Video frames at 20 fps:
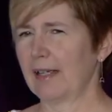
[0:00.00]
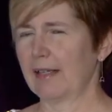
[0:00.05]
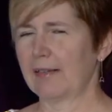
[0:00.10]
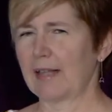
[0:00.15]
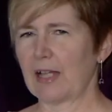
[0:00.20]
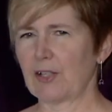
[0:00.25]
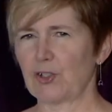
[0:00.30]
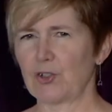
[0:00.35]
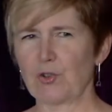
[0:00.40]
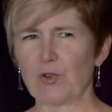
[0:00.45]

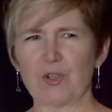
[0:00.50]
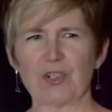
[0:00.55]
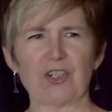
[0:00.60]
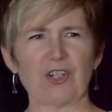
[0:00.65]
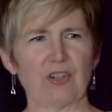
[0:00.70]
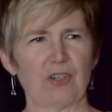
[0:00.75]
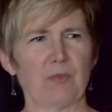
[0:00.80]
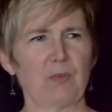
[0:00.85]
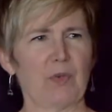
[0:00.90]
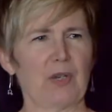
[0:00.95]
That
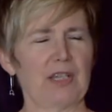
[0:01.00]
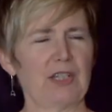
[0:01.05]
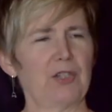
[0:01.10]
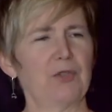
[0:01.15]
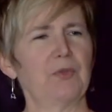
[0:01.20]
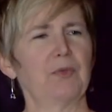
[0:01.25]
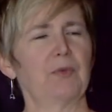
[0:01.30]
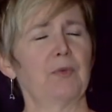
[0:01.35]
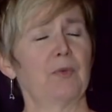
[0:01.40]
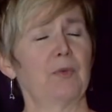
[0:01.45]
short-term win,
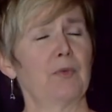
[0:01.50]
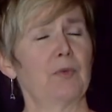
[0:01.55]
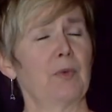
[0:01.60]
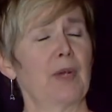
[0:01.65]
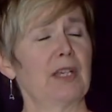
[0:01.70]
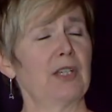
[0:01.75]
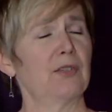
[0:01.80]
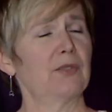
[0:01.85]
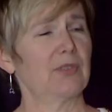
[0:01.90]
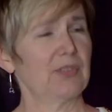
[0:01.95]
you,
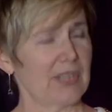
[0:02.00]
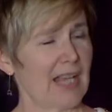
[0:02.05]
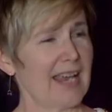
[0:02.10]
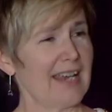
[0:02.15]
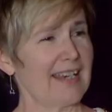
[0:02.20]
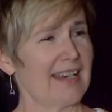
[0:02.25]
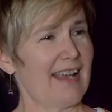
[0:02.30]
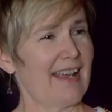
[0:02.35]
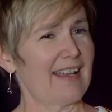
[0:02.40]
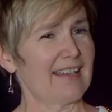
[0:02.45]
when you
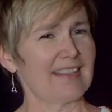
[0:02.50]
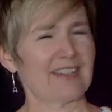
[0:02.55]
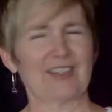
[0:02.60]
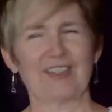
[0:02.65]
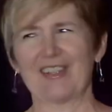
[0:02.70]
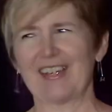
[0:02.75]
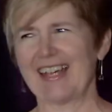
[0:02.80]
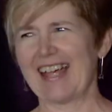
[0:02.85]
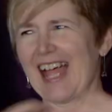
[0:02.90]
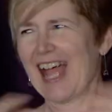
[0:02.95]
say yes and
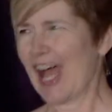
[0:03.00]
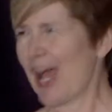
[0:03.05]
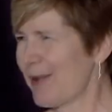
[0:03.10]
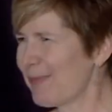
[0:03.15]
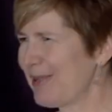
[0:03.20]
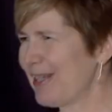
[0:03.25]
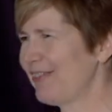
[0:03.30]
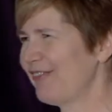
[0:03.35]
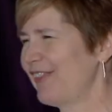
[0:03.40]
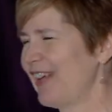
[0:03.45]
you get
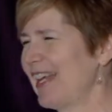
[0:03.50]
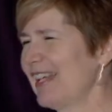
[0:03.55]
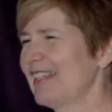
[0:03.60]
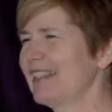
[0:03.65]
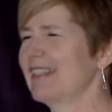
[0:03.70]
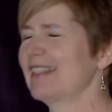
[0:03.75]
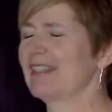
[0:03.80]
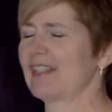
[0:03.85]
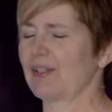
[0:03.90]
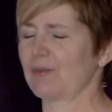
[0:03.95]
happy
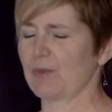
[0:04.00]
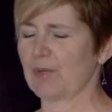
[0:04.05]
faces and